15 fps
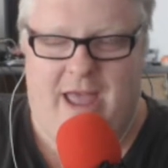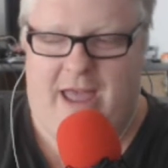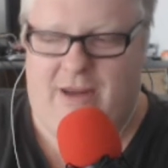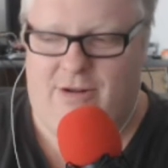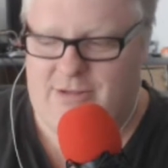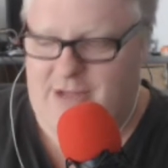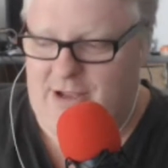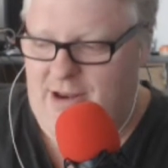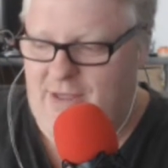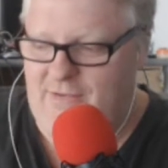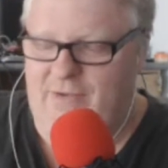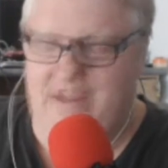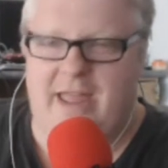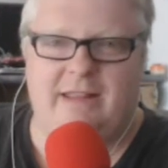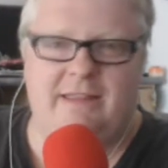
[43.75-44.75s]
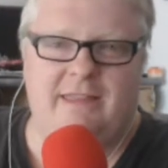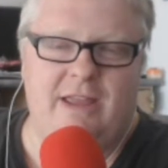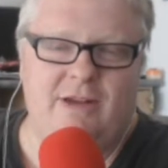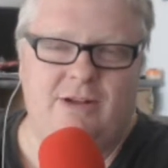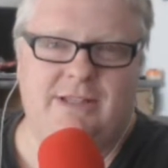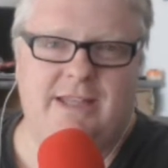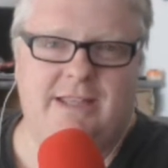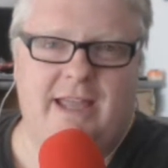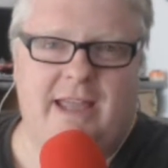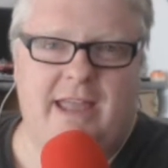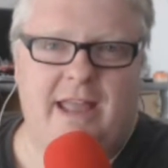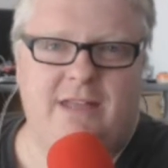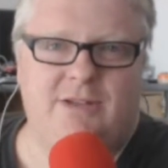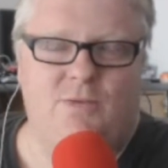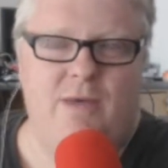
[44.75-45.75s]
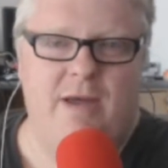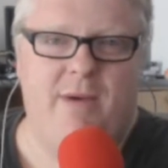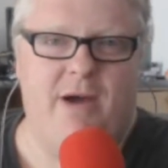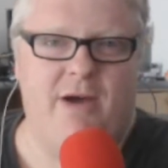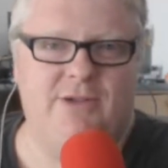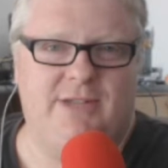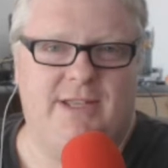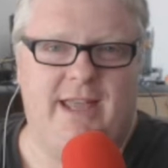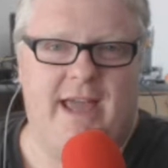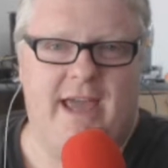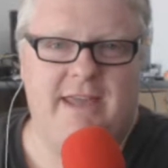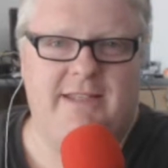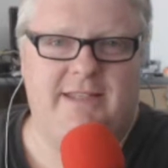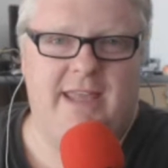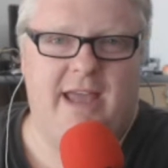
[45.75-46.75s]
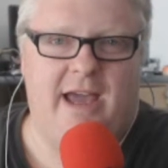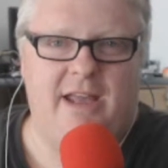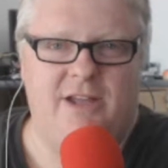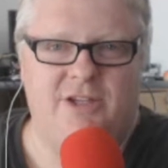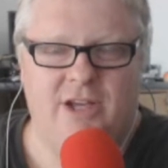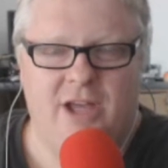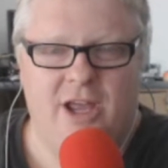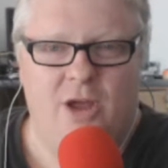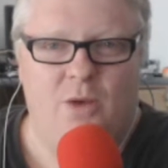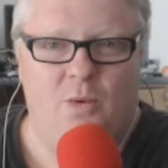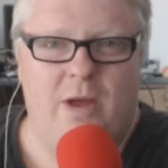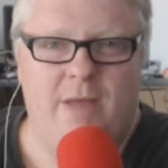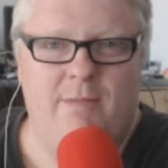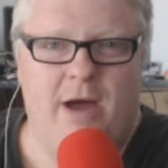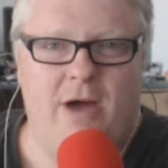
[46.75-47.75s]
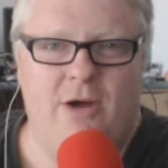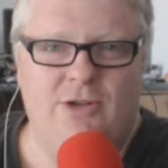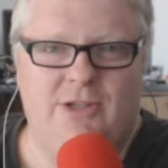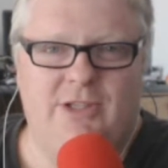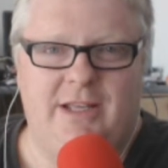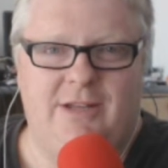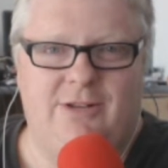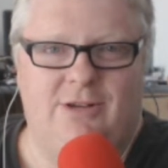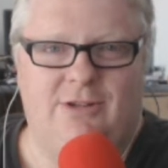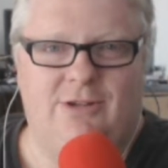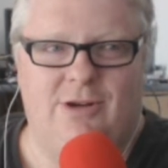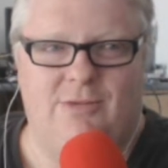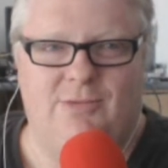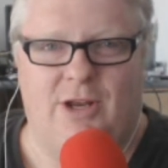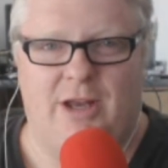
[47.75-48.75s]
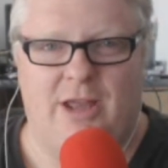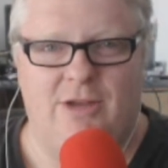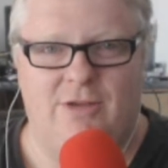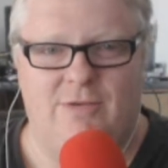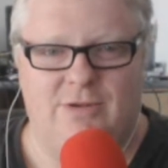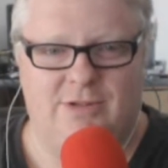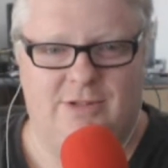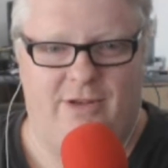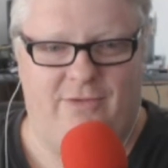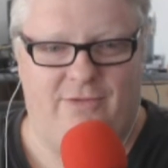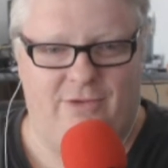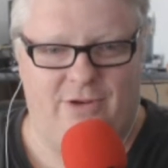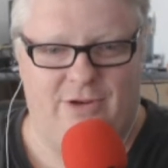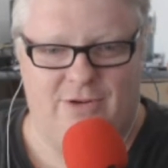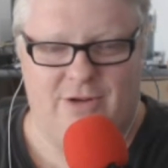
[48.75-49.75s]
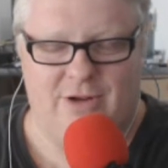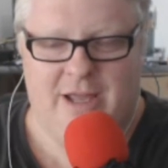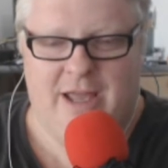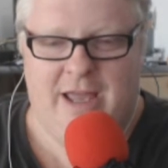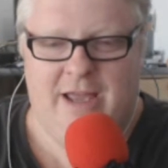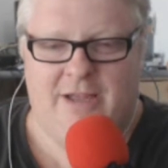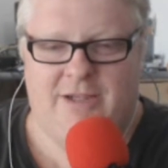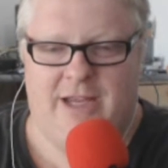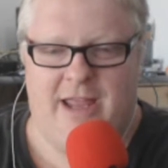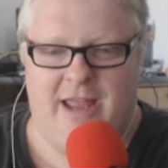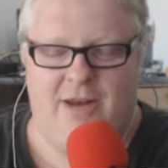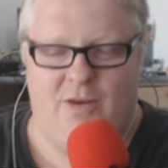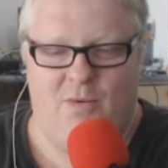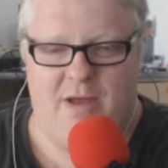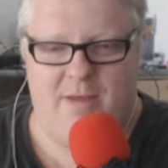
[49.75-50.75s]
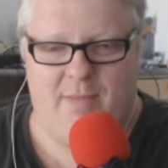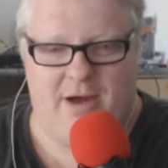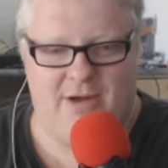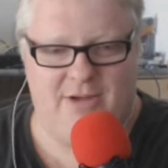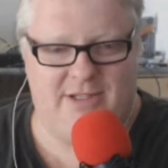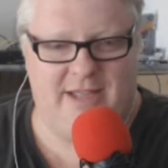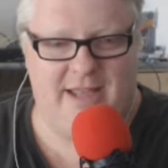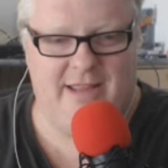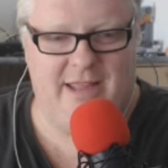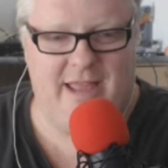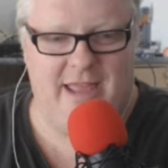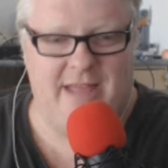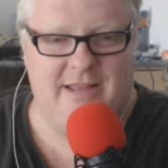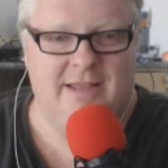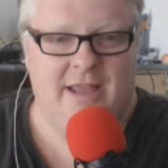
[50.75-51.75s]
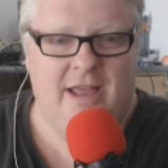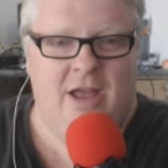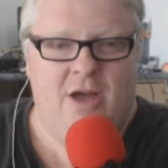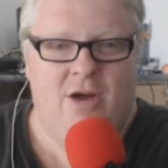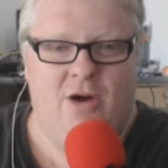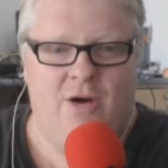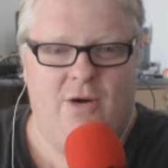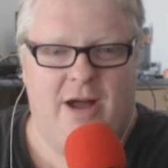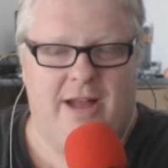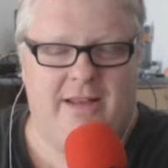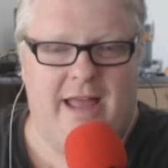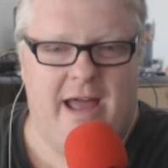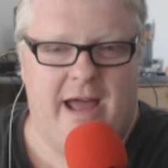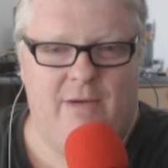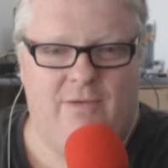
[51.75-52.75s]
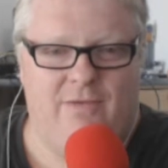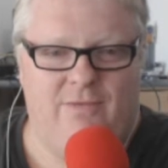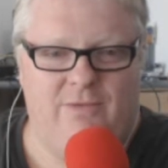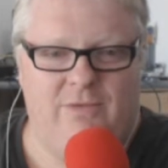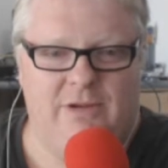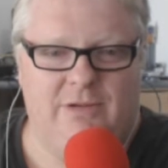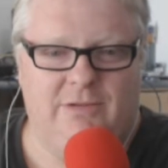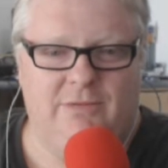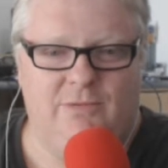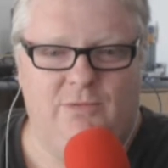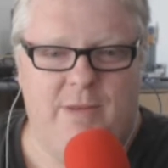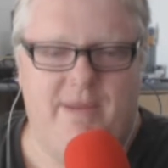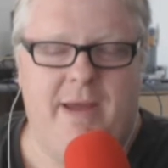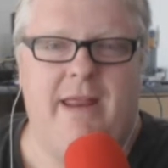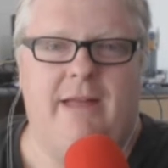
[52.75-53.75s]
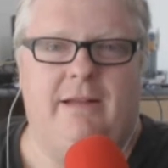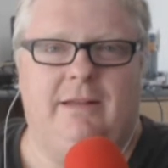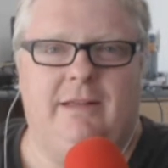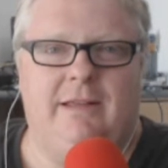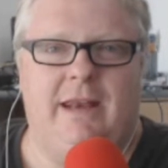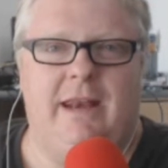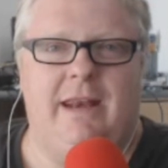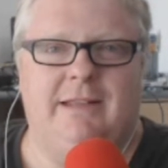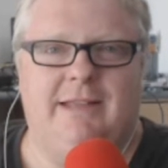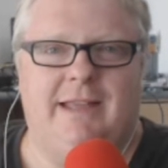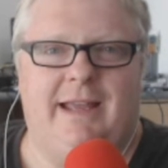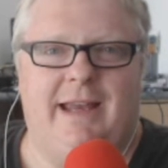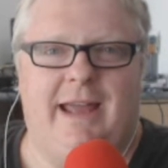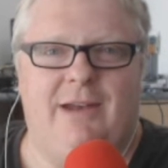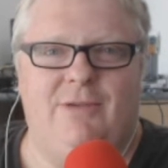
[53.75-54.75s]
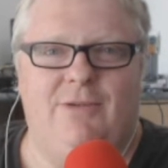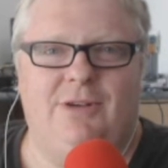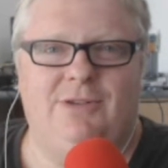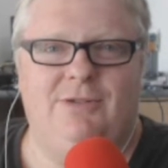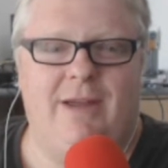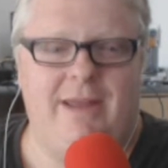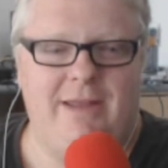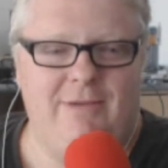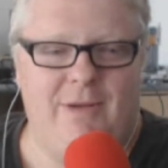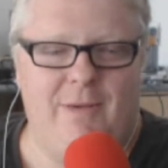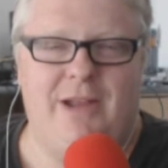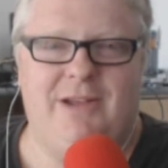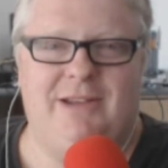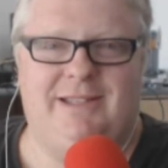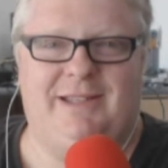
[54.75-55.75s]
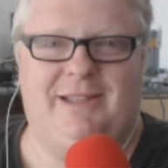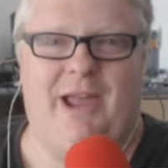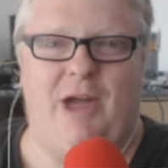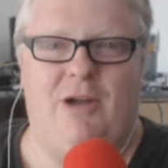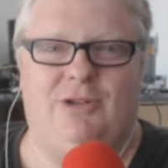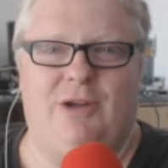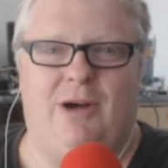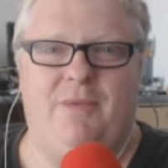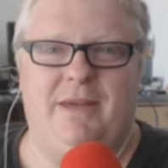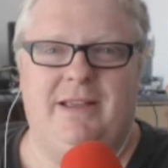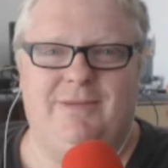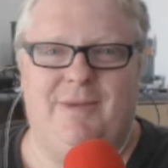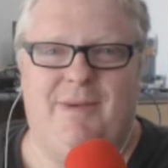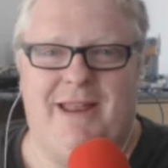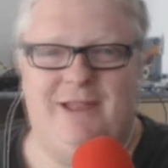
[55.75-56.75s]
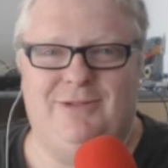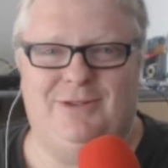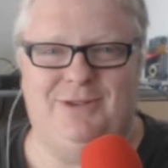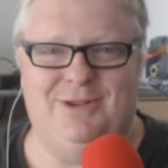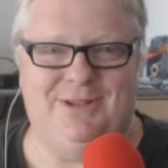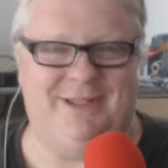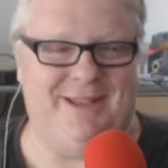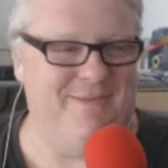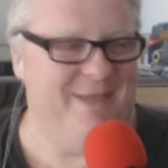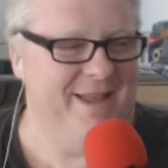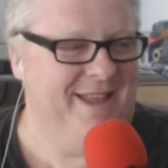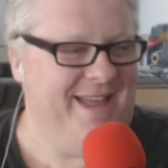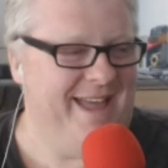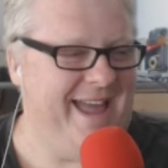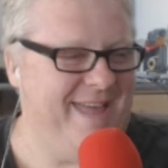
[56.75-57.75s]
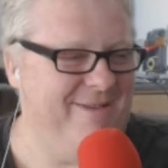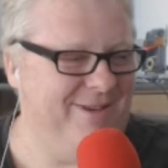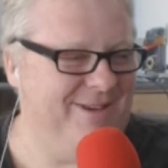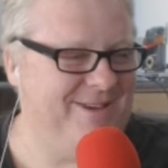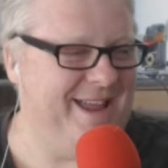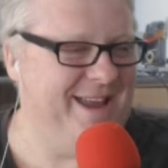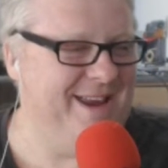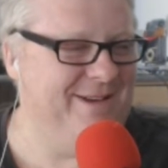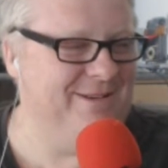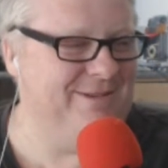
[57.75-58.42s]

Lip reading: And also don't forget the Aussie Tech Heads web hosting, athwebhosting.com.au, also for all your shared web hosting needs. All right, now, well, we better get in and say good day to Roger, eh? We won't just go topics, we better introduce him. Hey, Roger, how you